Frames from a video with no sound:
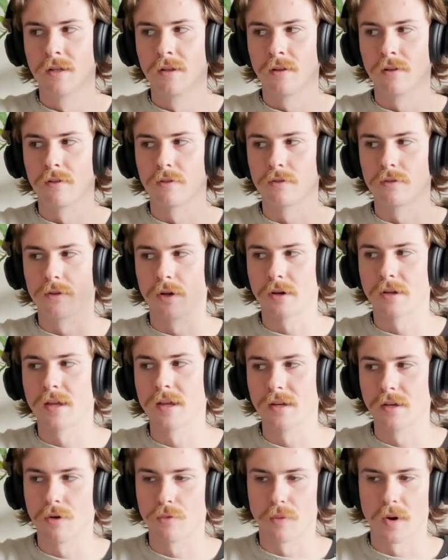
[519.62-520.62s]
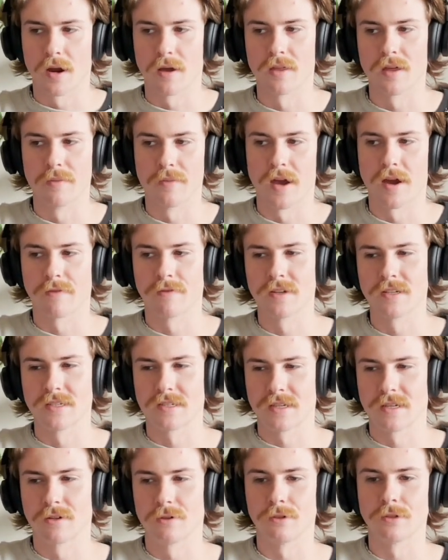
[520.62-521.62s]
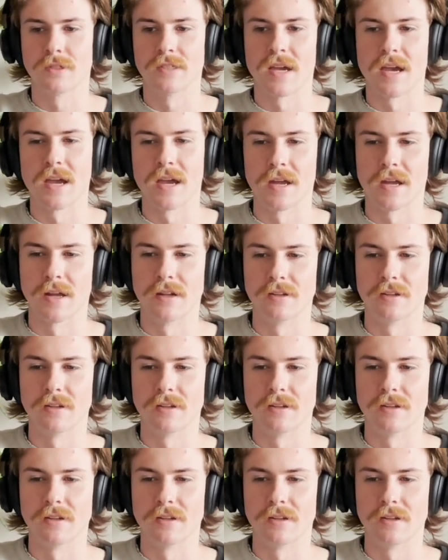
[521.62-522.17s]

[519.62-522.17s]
looking to wear them every single day